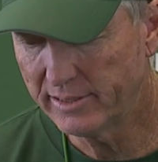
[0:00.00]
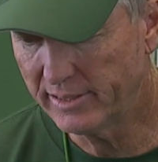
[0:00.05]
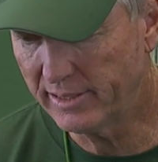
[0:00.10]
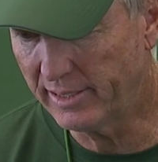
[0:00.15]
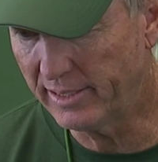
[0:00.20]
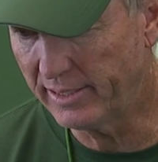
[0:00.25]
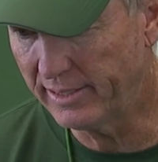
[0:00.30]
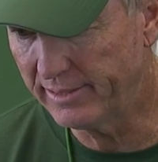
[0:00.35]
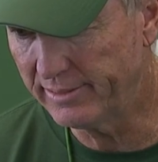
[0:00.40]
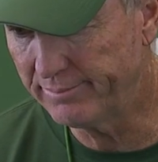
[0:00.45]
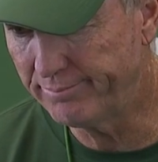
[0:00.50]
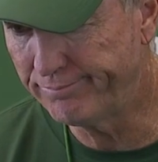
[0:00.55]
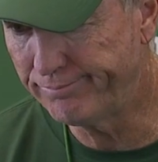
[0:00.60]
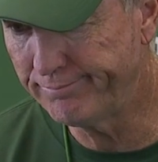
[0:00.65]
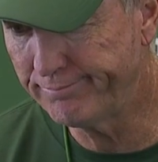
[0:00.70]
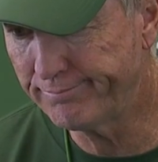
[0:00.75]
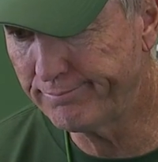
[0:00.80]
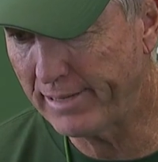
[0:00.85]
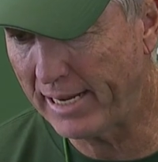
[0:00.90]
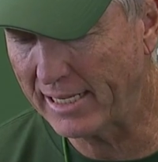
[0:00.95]
Uh,
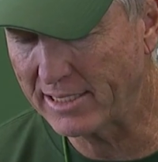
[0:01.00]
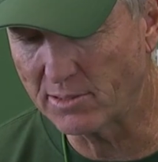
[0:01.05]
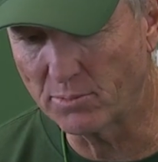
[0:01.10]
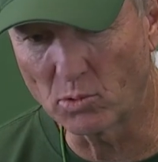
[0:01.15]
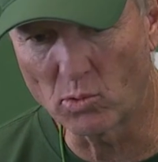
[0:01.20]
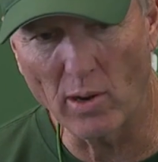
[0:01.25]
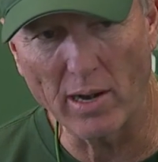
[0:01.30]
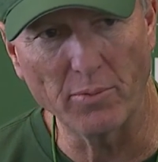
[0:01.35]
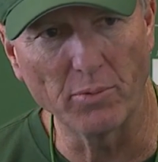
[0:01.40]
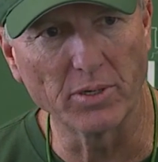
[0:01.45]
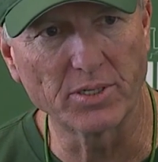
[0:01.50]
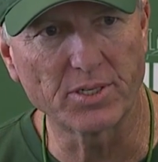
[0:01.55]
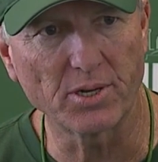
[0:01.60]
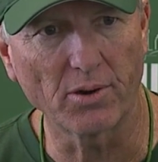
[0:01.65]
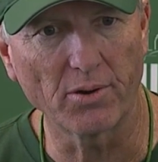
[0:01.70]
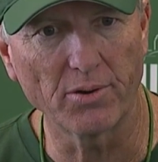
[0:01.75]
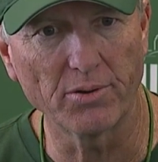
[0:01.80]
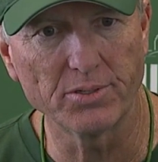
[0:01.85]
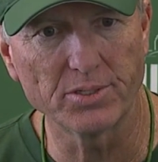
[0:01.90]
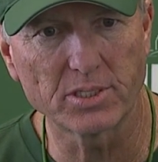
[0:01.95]
had some great
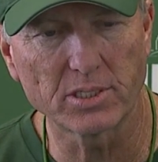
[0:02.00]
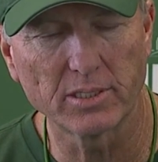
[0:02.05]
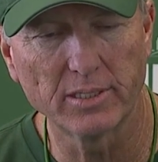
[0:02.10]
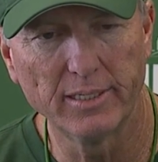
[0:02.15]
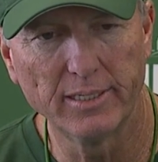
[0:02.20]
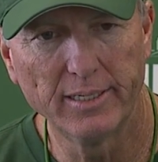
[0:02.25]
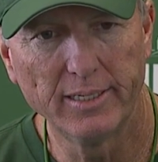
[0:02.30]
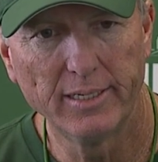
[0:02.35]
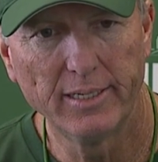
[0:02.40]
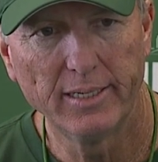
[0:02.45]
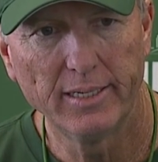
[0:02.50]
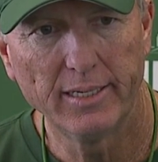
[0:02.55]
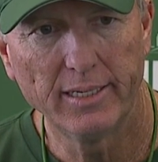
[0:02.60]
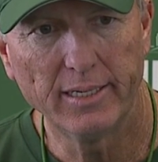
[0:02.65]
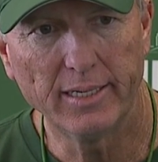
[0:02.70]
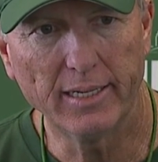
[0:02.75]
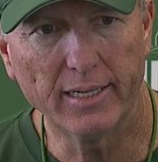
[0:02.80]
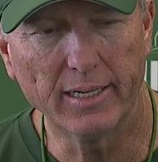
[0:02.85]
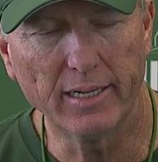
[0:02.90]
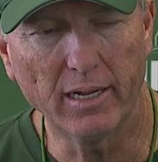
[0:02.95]
returns
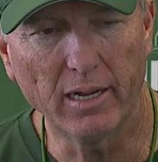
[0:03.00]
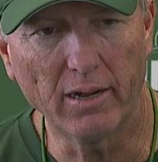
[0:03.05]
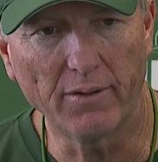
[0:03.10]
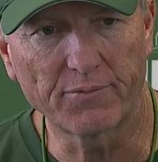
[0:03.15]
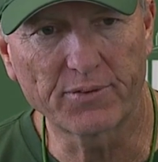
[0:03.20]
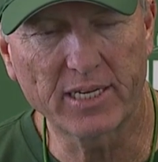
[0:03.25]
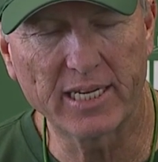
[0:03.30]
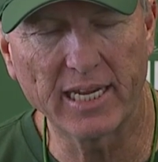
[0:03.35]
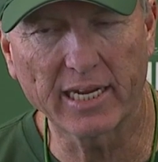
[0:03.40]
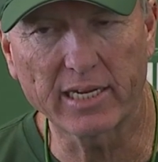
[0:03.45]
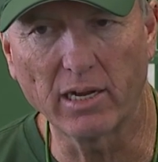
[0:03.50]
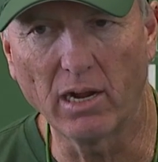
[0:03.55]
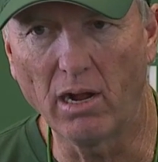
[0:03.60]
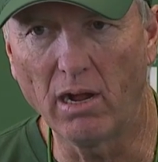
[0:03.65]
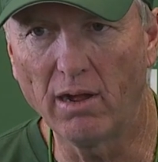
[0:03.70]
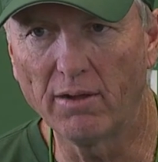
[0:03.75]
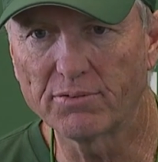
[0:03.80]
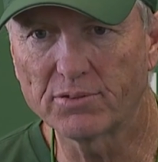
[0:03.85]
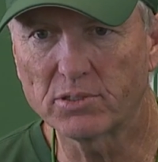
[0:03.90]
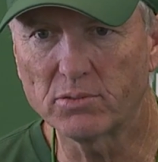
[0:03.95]
uh, off
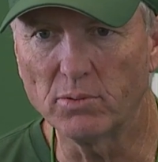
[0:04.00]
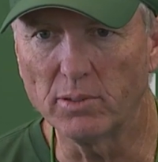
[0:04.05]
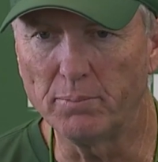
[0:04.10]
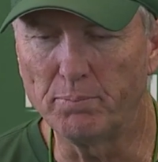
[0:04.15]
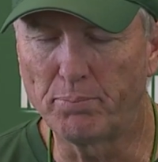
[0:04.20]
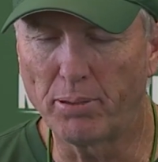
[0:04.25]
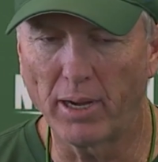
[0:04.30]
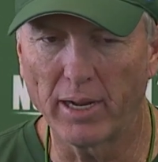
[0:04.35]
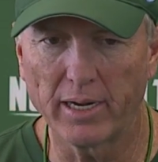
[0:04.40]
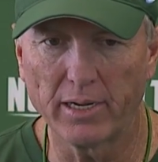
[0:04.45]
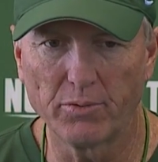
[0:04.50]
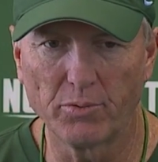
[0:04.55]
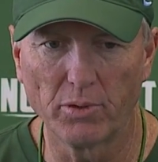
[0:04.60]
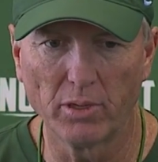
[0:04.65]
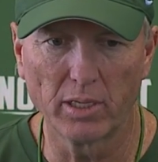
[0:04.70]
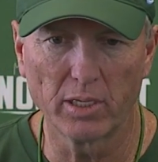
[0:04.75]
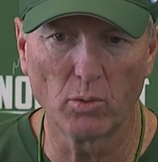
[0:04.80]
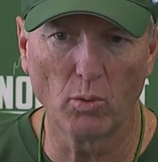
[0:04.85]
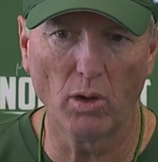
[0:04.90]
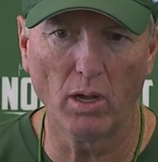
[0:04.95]
kickoffs. We punted
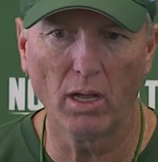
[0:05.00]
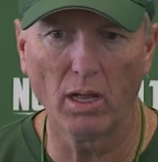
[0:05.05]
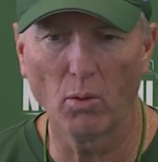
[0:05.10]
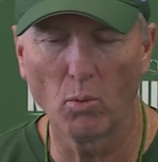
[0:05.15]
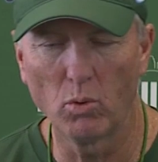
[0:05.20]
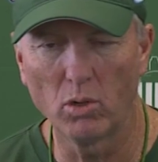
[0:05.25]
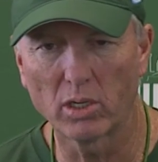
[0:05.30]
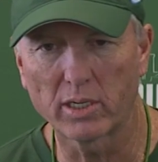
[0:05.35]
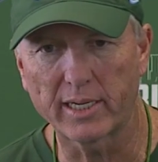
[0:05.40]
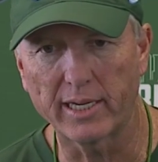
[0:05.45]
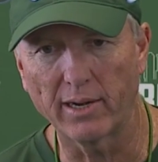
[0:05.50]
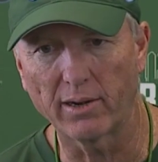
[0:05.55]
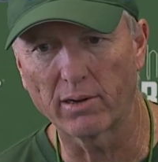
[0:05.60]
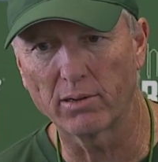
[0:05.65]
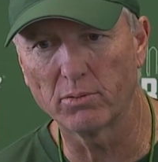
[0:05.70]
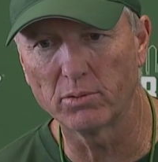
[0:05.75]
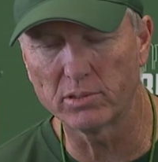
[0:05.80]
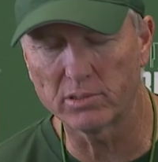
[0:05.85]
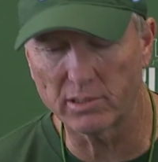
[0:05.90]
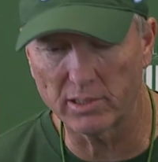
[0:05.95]
really well. Will
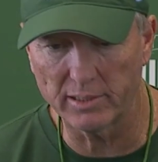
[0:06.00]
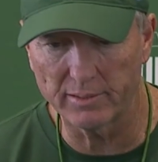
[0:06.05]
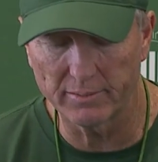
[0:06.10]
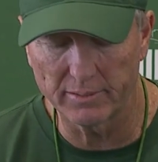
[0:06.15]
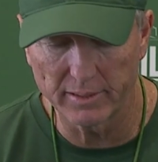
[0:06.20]
Carroll was the,